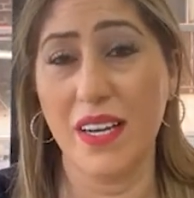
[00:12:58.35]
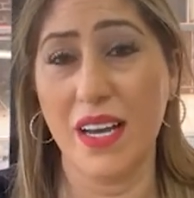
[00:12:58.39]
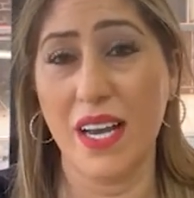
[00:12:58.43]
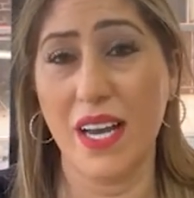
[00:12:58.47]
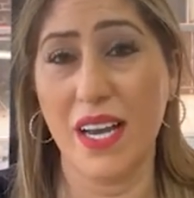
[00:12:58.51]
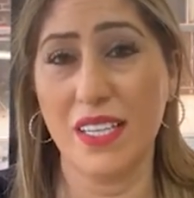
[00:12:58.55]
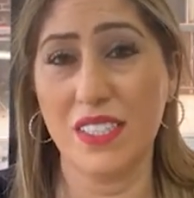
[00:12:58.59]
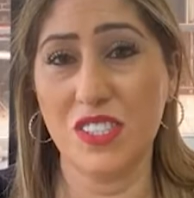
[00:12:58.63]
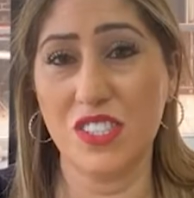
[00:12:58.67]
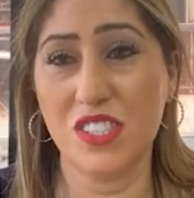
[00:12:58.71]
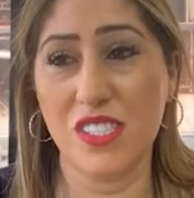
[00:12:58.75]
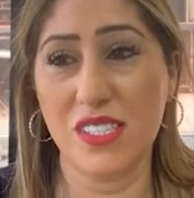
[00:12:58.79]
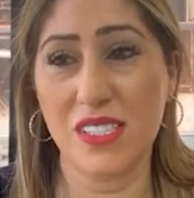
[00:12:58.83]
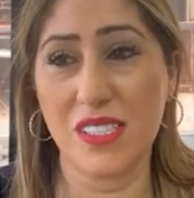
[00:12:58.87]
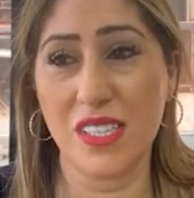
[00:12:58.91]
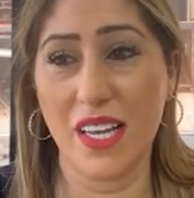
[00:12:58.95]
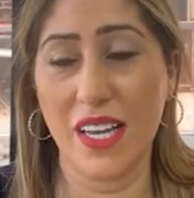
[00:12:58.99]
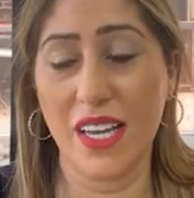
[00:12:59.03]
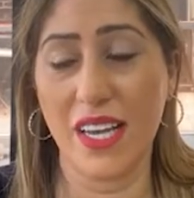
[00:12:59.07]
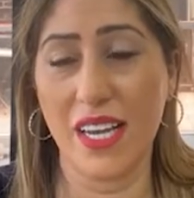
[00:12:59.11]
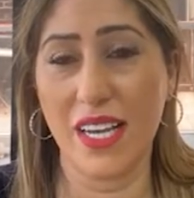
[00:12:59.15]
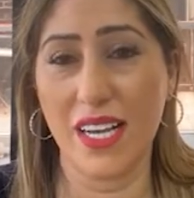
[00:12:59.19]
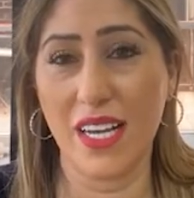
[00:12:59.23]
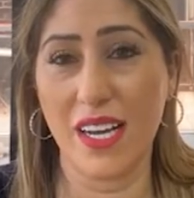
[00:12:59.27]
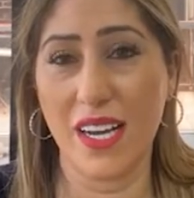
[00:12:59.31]
And she's
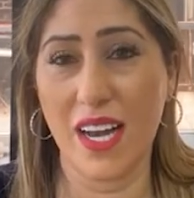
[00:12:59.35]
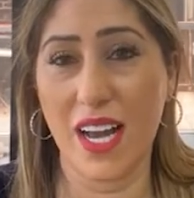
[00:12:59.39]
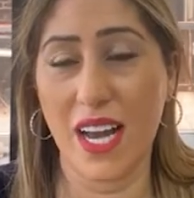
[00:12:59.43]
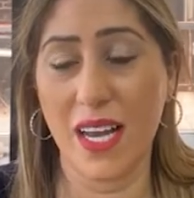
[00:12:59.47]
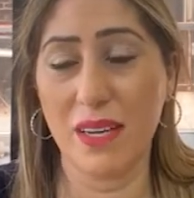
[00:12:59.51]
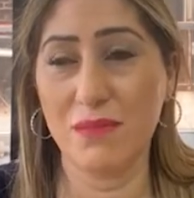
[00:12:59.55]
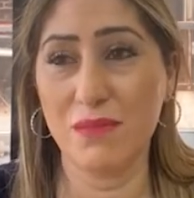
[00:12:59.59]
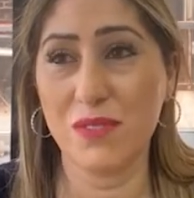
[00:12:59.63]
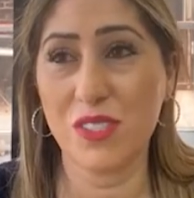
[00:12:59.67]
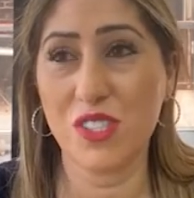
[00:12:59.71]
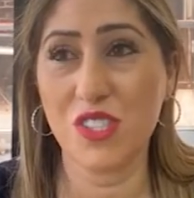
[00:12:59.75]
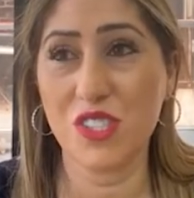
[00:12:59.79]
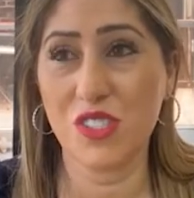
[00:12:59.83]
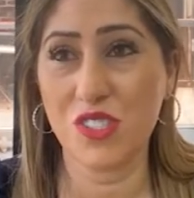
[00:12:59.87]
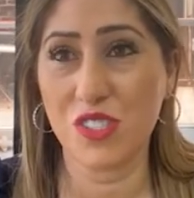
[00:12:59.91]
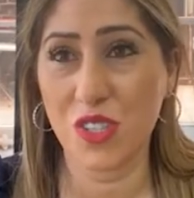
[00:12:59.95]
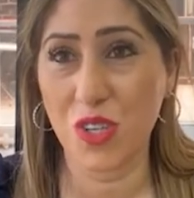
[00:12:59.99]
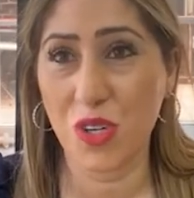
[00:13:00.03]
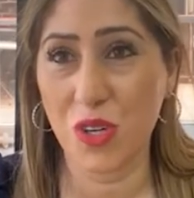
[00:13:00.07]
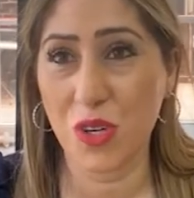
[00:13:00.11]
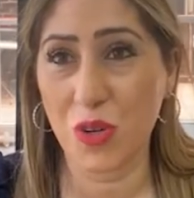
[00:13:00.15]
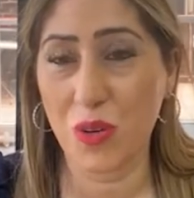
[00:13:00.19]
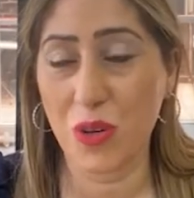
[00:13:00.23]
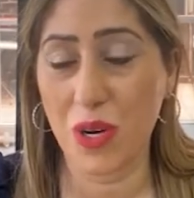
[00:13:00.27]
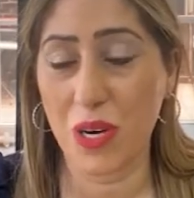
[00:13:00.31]
like, I'm
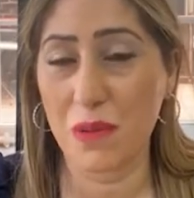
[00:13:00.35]
so